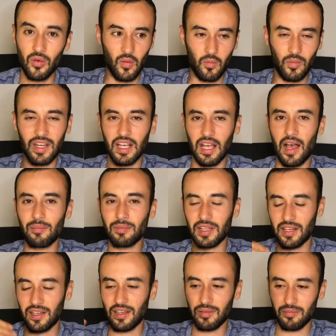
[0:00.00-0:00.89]
meaning I'm
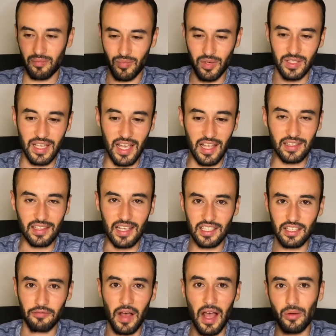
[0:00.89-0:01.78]
going to pretend
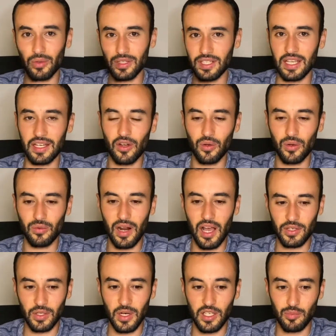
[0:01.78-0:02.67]
as if I would say no to an
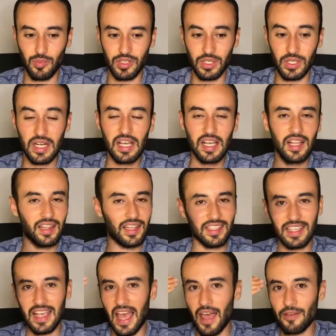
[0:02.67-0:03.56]
Ashkenaz person.
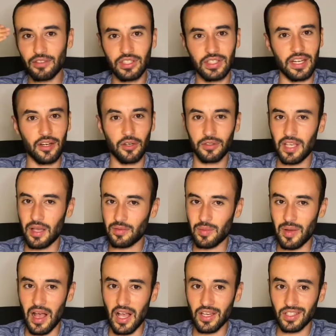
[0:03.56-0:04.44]
Let's say I have stereotypes
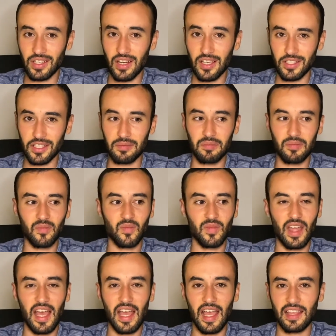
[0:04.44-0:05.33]
about Ashkenazim,
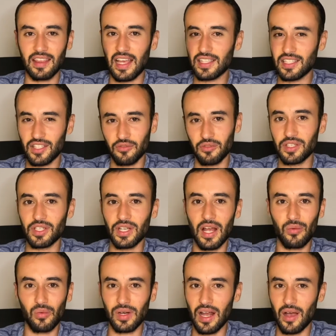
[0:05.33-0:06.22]
and that's the reason
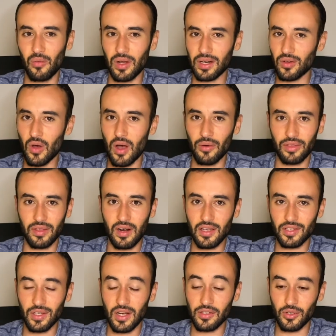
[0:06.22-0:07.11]
I would not want to go out with an
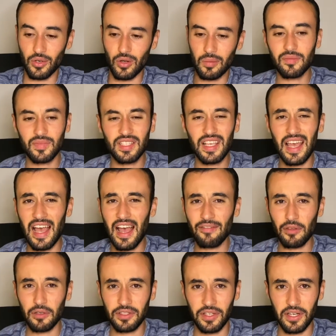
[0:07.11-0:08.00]
Ashkenaz girl. Say I have
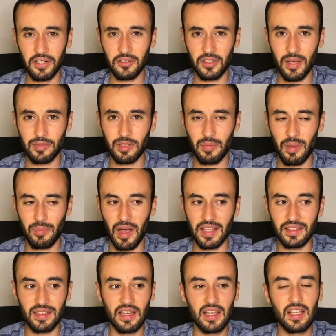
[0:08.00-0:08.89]
those stereotypes in my
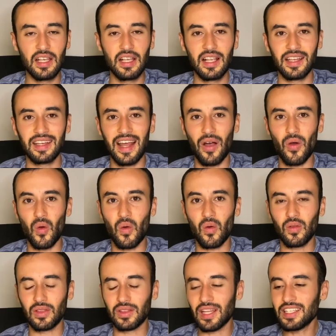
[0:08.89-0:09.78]
mind. Now,
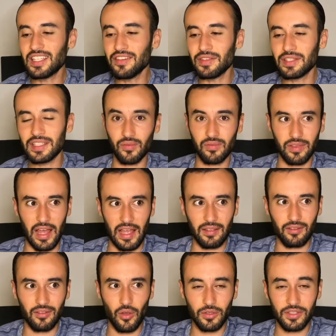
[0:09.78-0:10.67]
let's even say
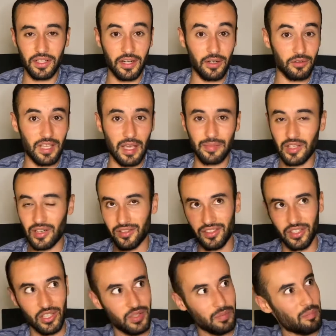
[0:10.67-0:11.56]
that those stereotypes
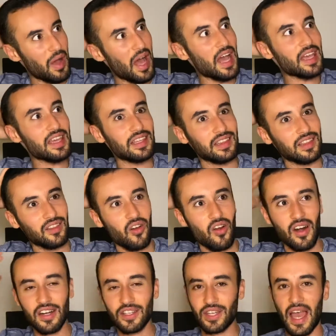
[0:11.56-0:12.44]
are by and
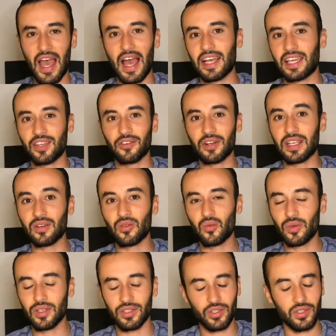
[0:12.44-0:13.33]
large accurate,
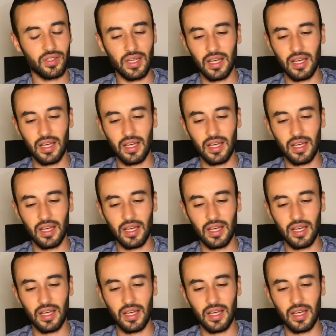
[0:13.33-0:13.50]
which